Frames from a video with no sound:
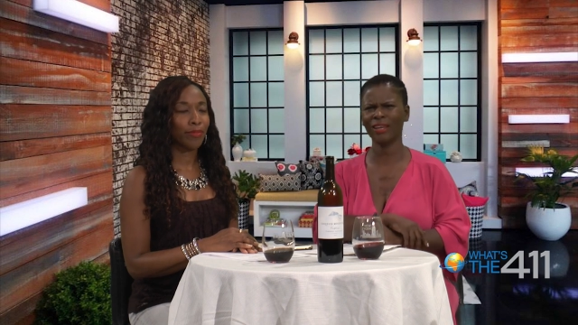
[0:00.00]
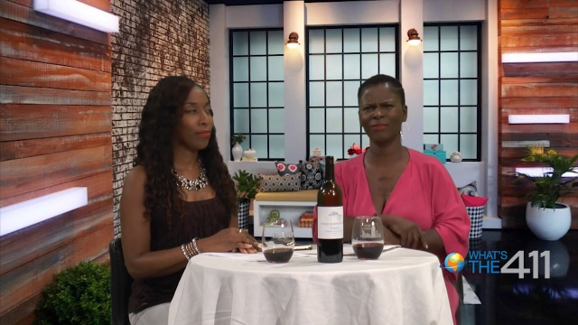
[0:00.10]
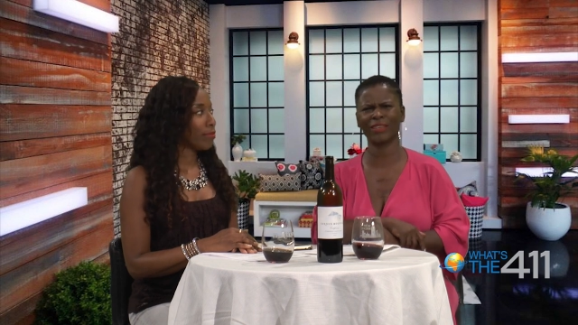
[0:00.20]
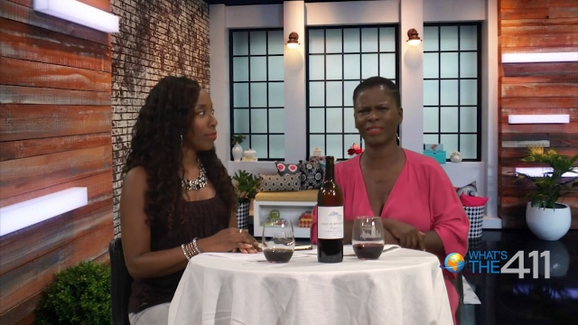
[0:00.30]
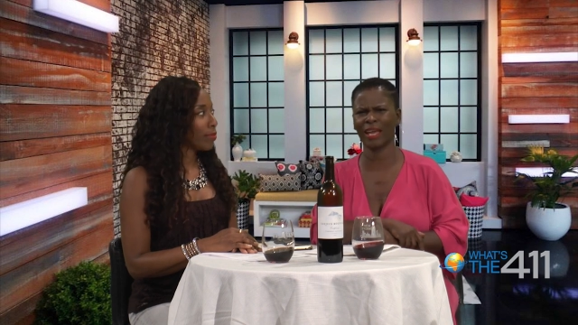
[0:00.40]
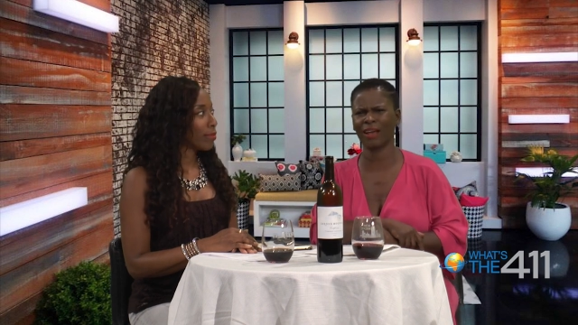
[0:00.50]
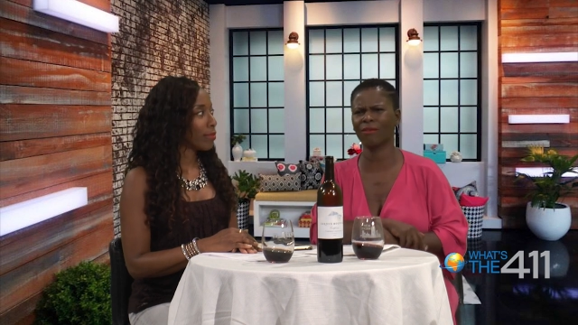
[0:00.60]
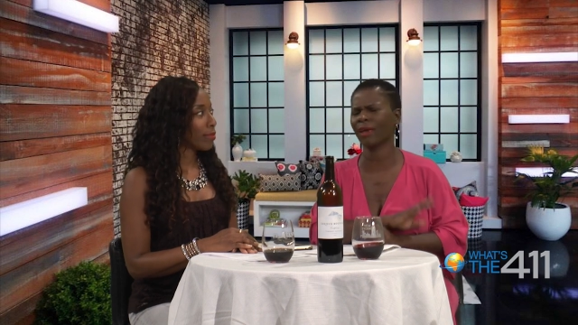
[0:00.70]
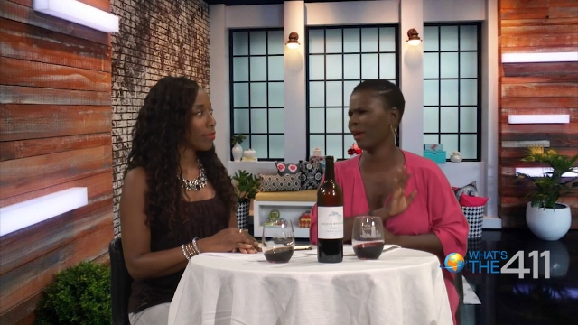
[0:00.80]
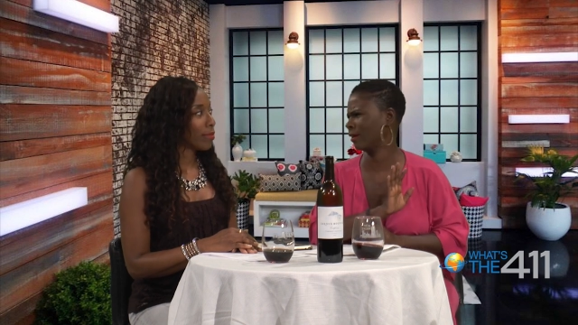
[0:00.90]
Speaker 1: I didn't get that.
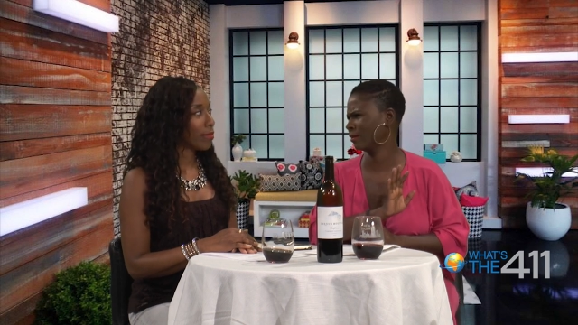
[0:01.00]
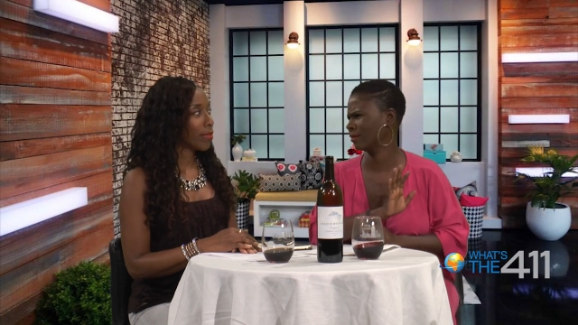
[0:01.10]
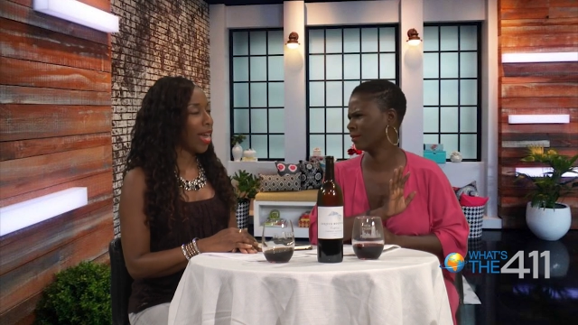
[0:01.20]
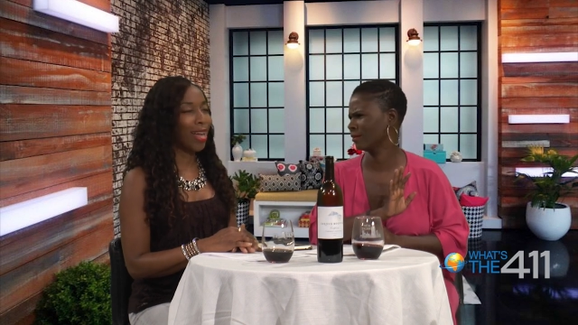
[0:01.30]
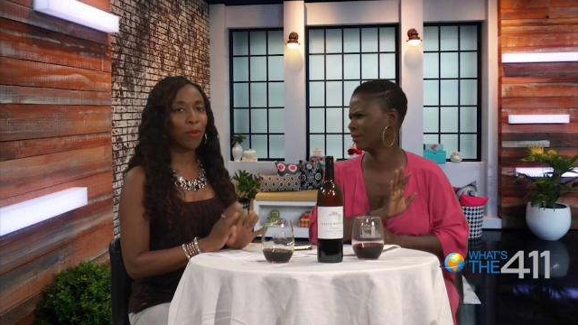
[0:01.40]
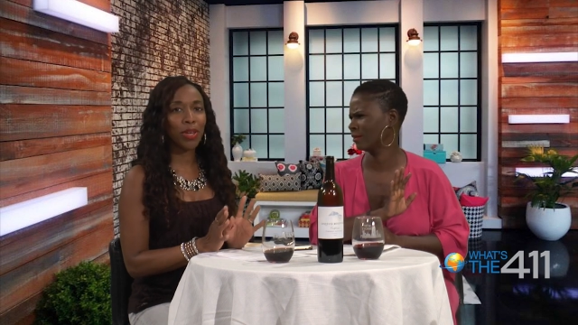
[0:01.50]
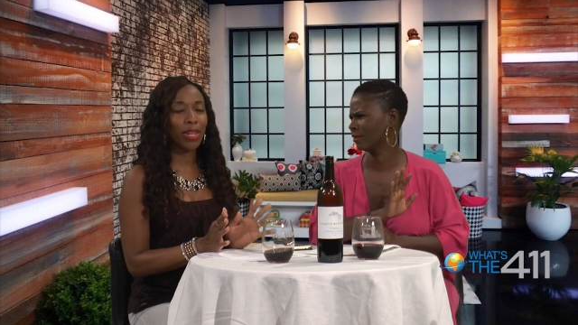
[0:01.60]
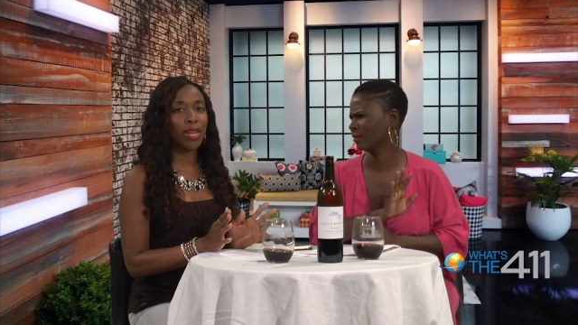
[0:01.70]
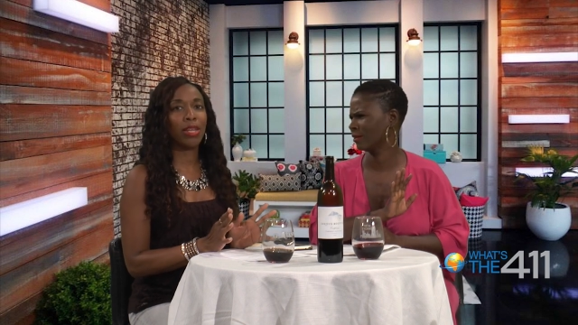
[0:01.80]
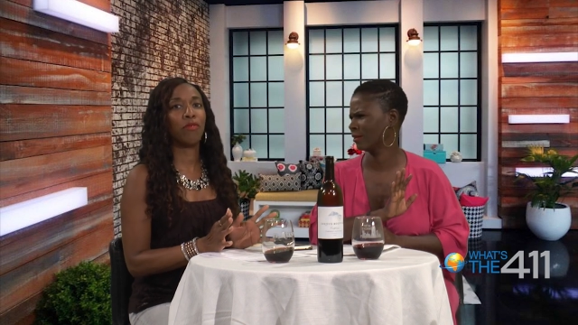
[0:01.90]
Okay. I don't get
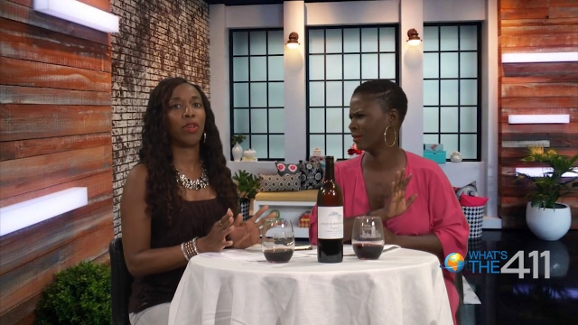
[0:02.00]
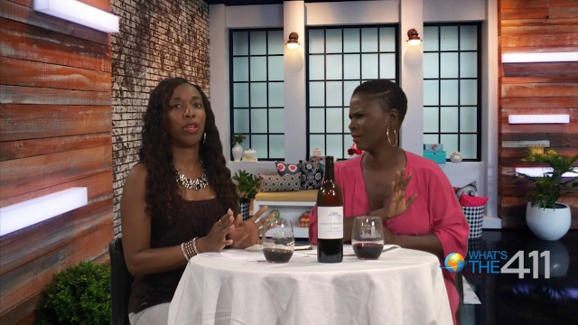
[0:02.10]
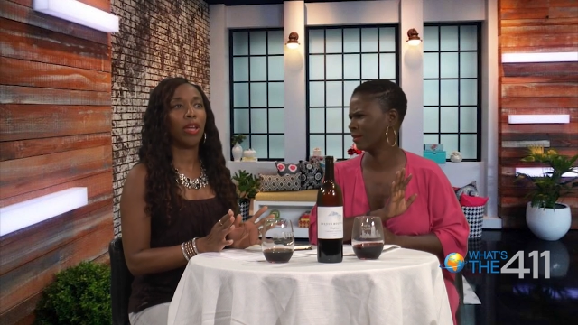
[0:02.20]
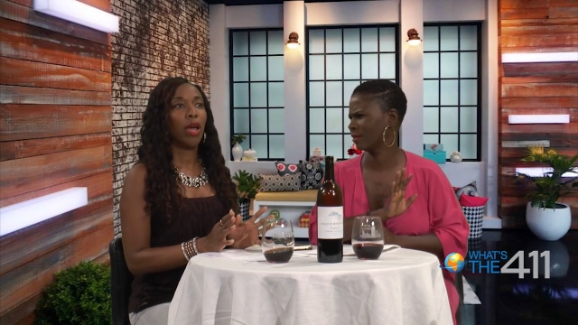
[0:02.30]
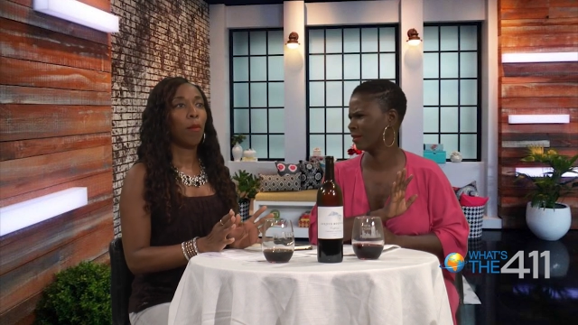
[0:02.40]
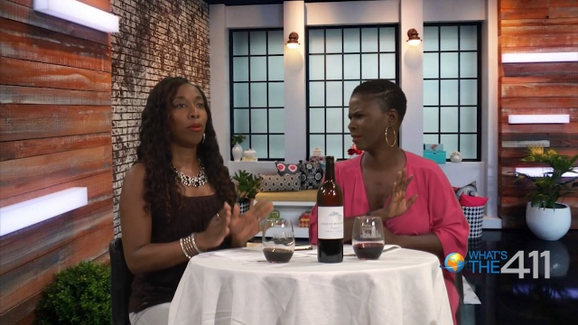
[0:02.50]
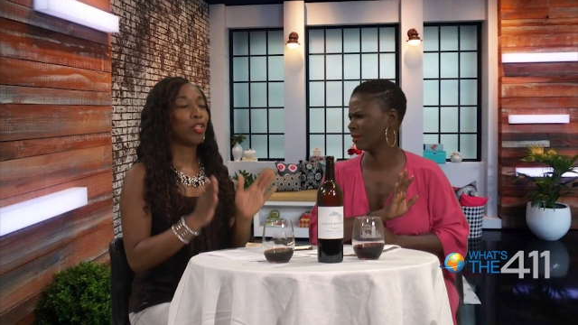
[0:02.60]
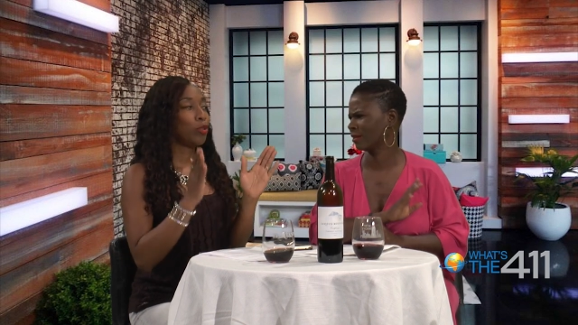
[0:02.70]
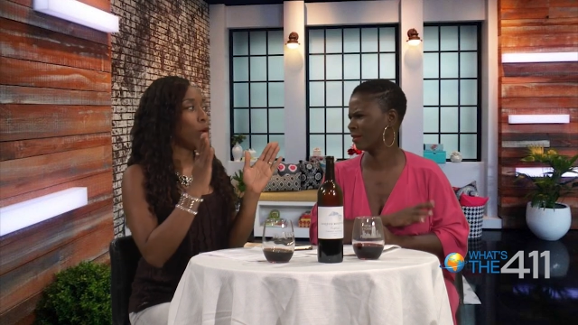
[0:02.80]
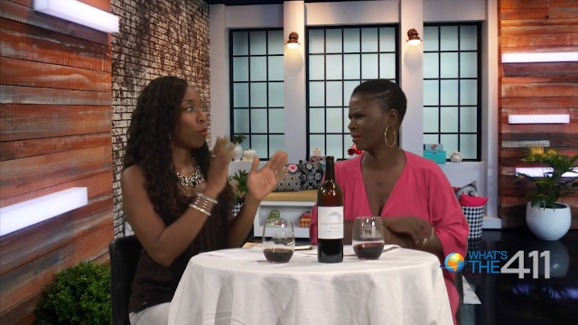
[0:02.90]
any of it. But
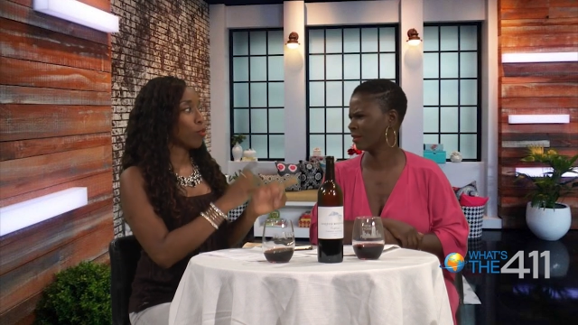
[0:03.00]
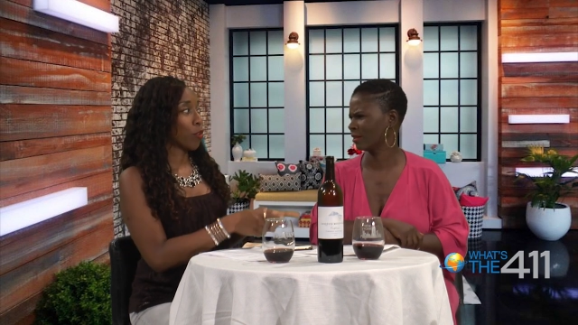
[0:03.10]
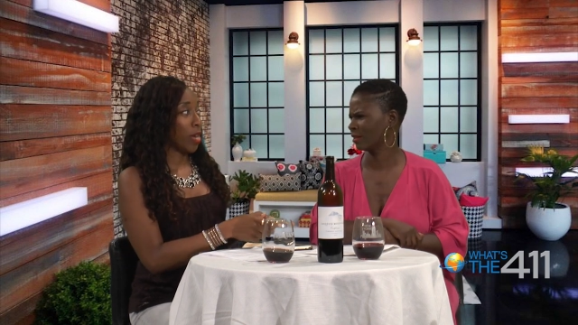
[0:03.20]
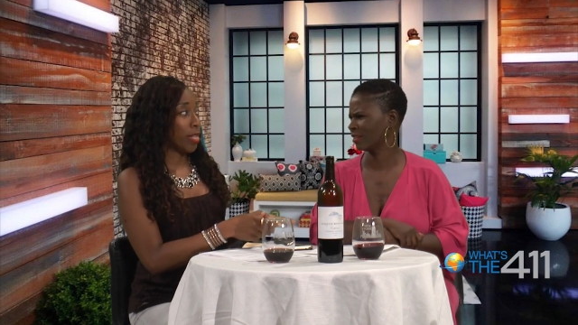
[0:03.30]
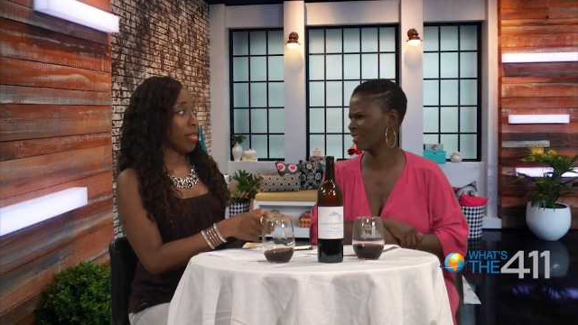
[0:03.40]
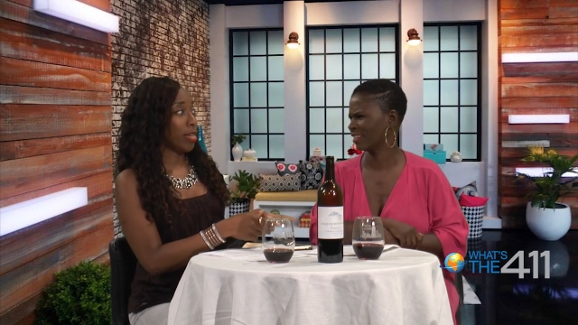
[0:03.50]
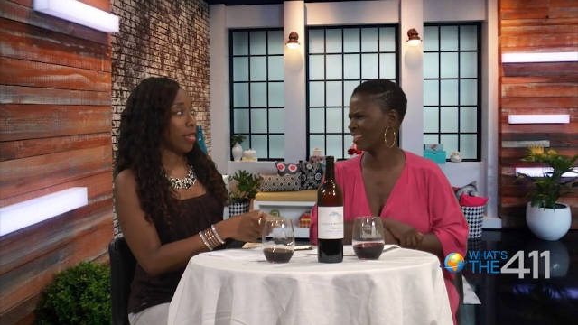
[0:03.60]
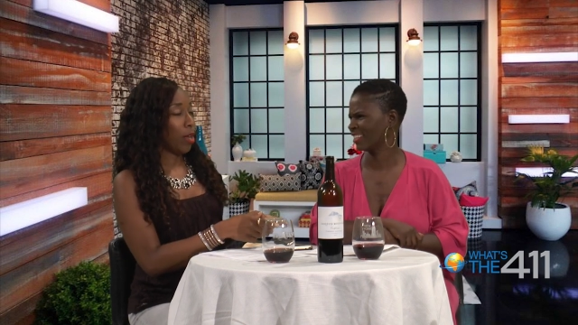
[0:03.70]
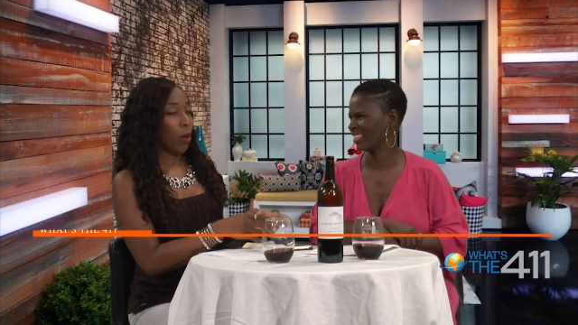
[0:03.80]
you know what was crazy?